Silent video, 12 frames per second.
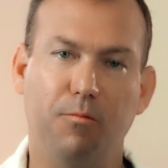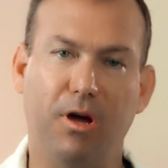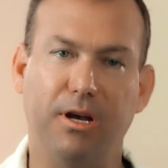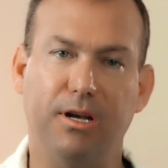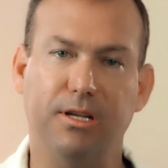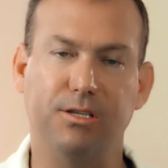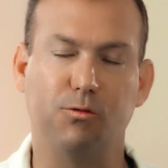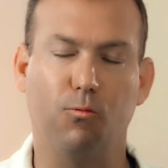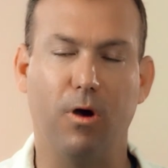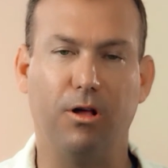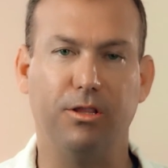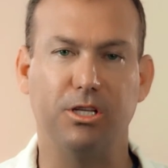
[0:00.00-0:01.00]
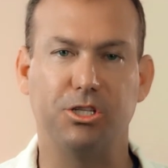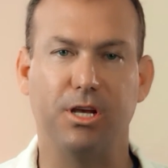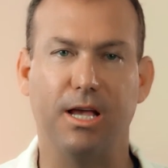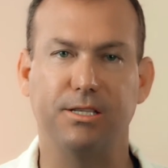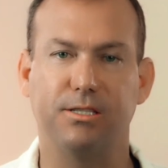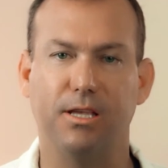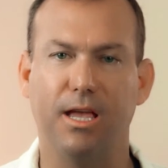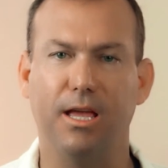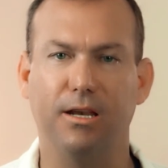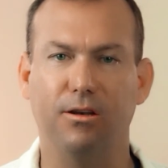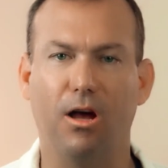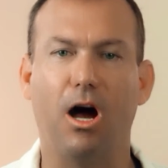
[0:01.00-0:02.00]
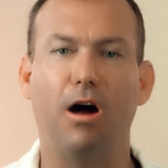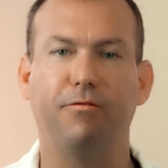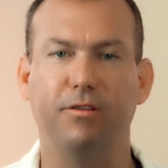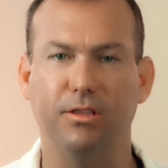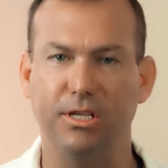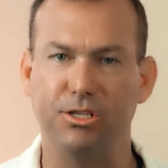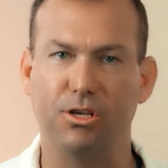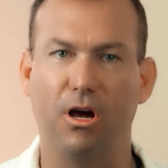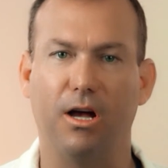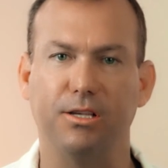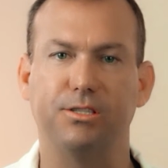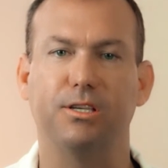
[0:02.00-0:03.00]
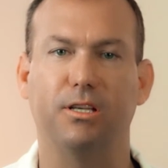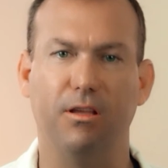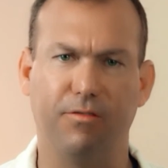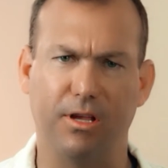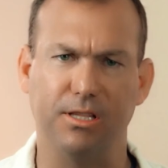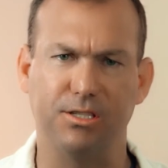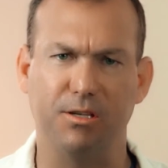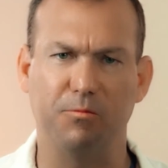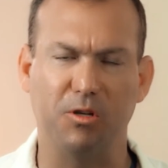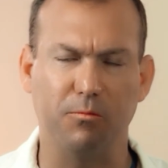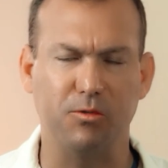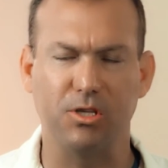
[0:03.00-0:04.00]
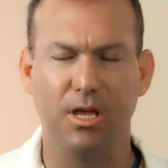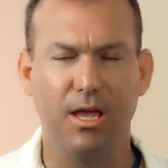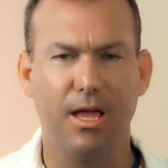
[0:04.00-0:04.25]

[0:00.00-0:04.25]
but it is well in the chest, and often these cause significant symptoms